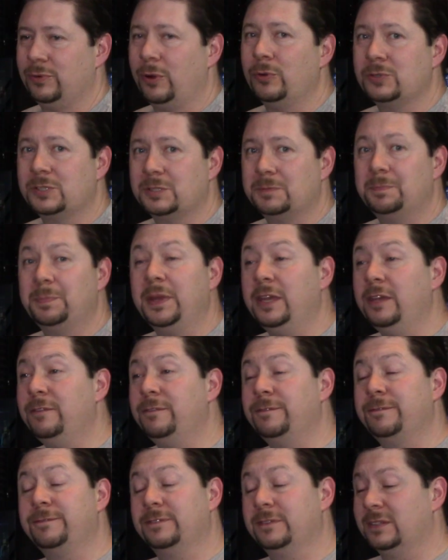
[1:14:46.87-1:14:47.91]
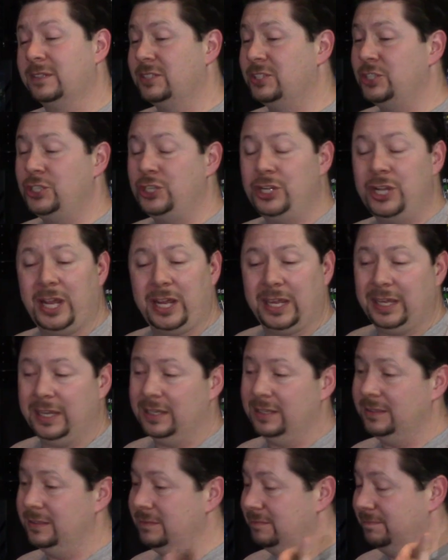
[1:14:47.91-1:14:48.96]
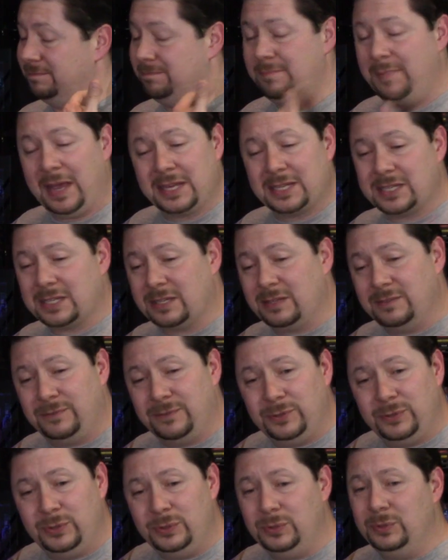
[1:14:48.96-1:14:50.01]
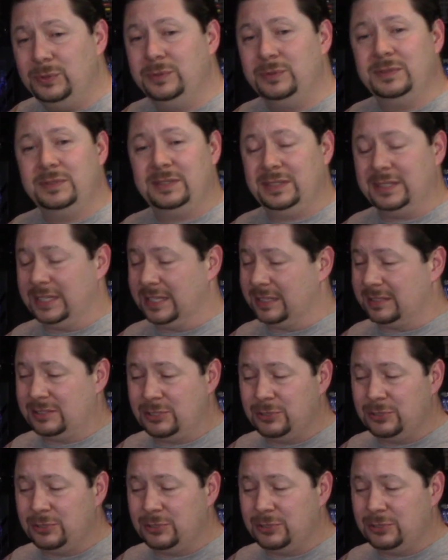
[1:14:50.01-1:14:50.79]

roast beef, chicken, Mexican food, like